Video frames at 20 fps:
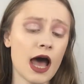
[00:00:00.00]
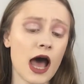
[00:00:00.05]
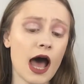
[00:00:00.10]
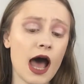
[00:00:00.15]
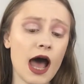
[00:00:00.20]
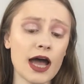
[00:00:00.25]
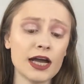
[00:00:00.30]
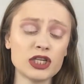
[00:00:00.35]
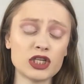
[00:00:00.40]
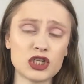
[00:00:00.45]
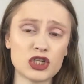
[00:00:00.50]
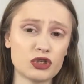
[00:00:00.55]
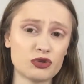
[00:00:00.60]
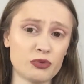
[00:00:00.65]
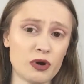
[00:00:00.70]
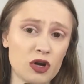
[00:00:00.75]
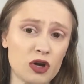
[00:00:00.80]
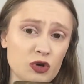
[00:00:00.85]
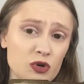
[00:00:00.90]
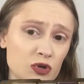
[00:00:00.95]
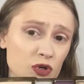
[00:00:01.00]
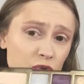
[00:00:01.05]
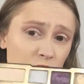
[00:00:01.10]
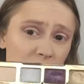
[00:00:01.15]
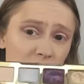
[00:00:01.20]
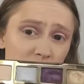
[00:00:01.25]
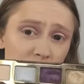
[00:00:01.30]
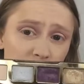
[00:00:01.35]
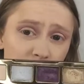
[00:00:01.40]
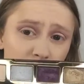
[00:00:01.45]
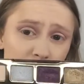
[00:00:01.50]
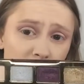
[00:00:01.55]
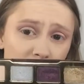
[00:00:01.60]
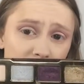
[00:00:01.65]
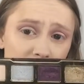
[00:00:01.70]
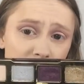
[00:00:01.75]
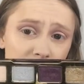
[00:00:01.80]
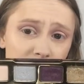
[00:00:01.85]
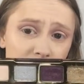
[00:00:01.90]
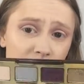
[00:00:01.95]
I struggled with this, you
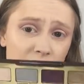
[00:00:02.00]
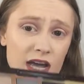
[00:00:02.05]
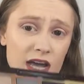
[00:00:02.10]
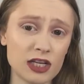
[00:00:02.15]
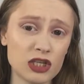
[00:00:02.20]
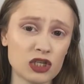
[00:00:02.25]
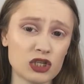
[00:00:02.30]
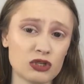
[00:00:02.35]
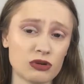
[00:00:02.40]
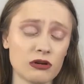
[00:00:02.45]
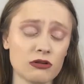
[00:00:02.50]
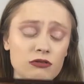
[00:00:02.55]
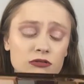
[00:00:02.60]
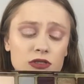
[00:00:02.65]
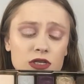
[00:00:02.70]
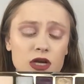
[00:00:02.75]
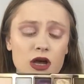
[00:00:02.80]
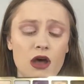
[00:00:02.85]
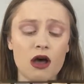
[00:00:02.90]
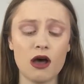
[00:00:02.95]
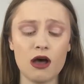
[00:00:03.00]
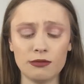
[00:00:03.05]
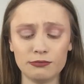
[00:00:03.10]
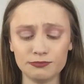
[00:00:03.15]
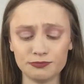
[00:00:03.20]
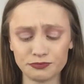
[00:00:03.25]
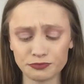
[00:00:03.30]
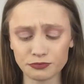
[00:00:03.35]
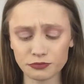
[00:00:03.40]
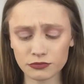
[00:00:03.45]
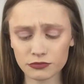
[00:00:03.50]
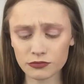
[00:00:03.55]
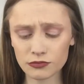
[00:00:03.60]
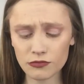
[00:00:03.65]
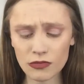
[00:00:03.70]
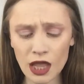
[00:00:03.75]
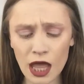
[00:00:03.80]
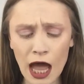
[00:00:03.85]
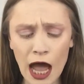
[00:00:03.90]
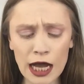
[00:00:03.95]
guys. I struggled.
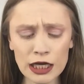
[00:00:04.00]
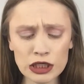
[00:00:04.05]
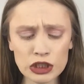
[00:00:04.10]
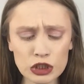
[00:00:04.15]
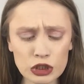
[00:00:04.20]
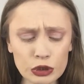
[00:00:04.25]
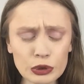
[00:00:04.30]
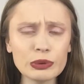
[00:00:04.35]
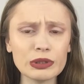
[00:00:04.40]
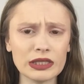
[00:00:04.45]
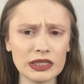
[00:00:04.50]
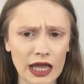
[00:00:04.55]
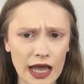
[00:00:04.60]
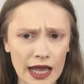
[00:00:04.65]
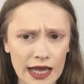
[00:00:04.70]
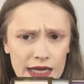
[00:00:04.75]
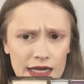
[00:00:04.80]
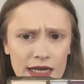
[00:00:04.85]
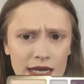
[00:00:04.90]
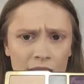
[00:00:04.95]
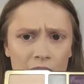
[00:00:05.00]
I do like